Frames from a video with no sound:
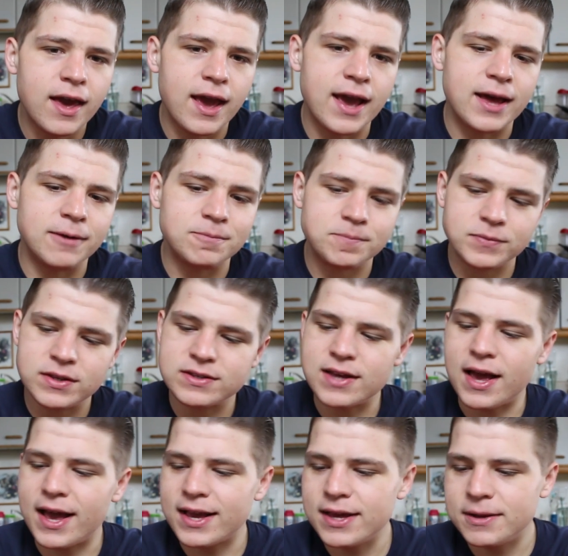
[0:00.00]
And because
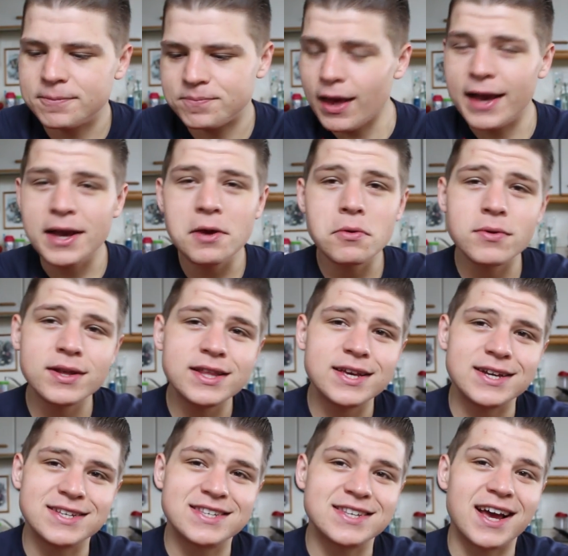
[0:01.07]
I, I get I get really
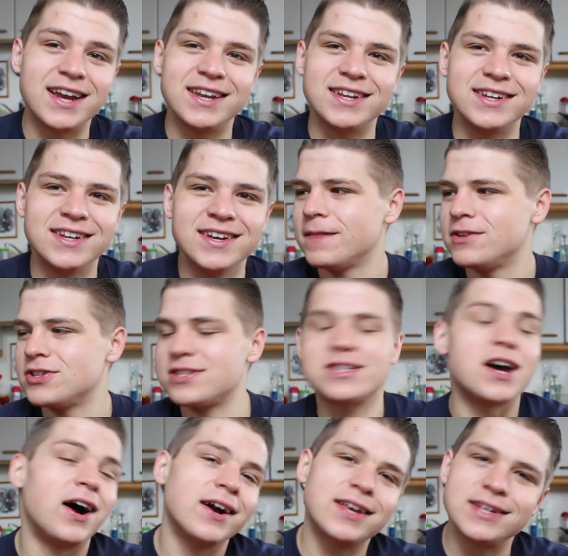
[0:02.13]
excited just
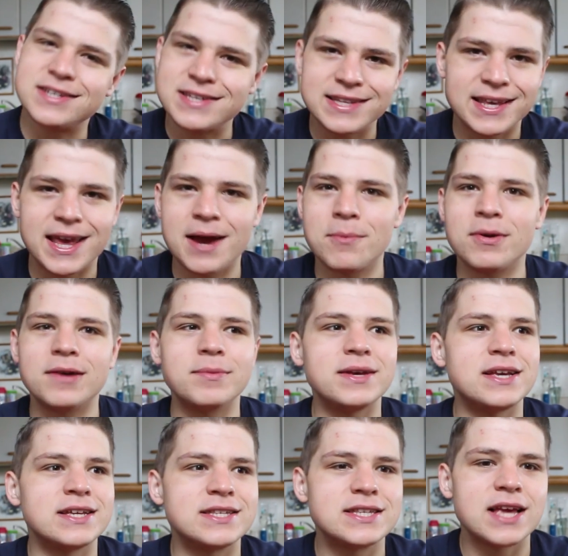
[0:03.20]
talking to the camera,
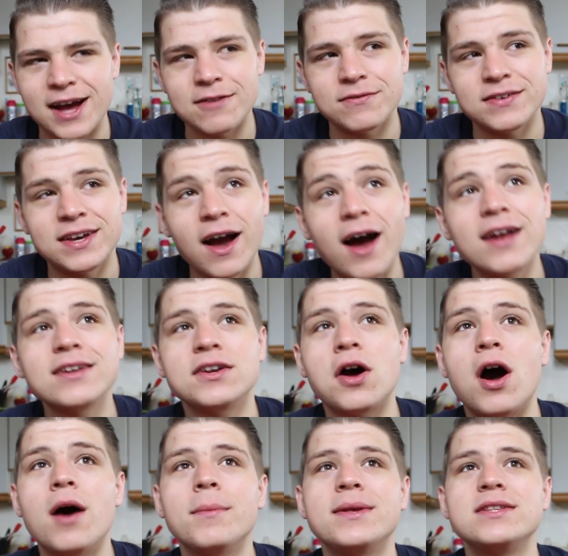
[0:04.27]
because I've gotten
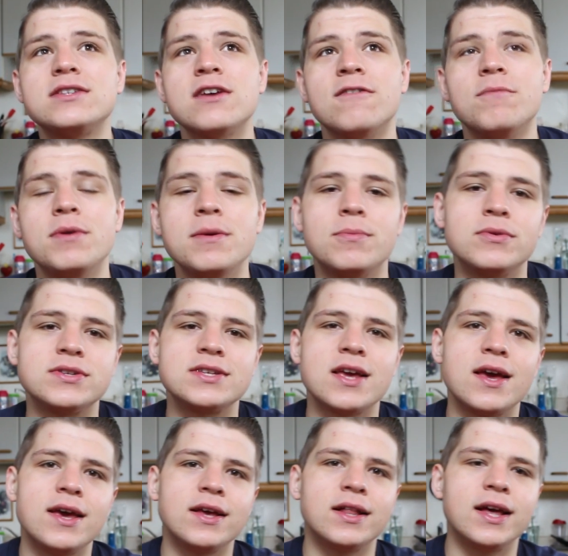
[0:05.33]
comments of people
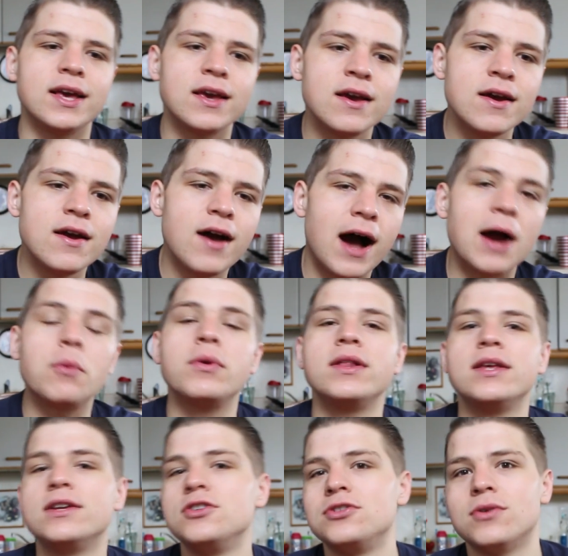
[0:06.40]
saying like, I
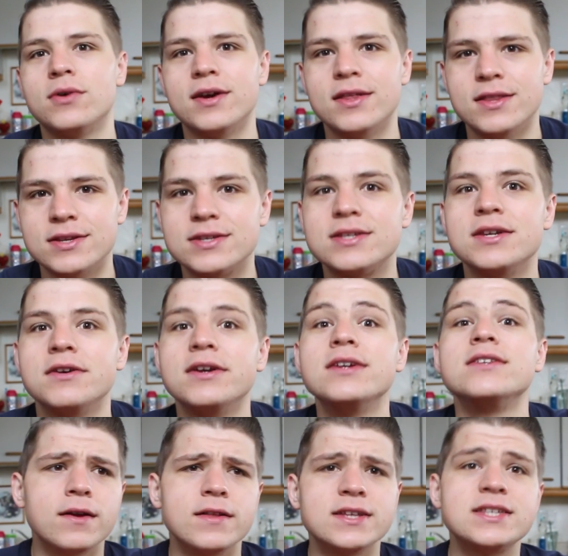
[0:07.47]
really enjoy this
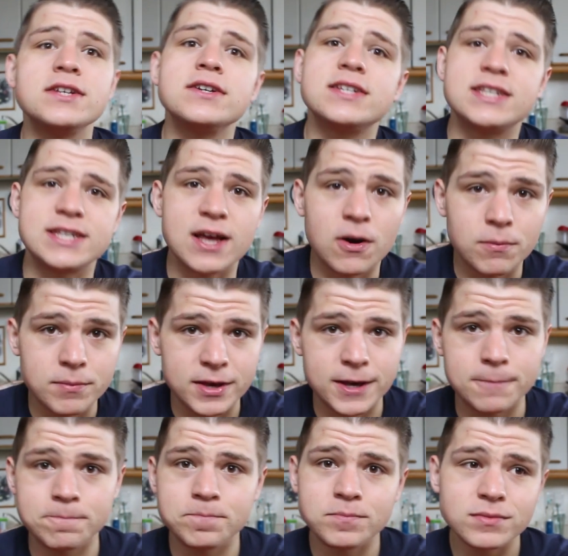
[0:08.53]
series. This series has helped
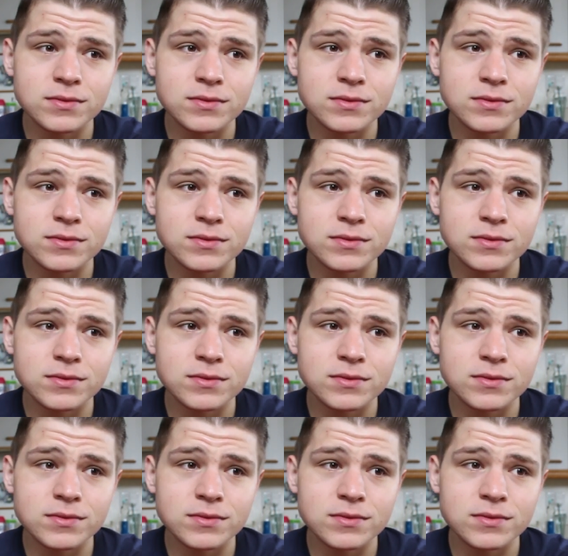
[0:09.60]
me.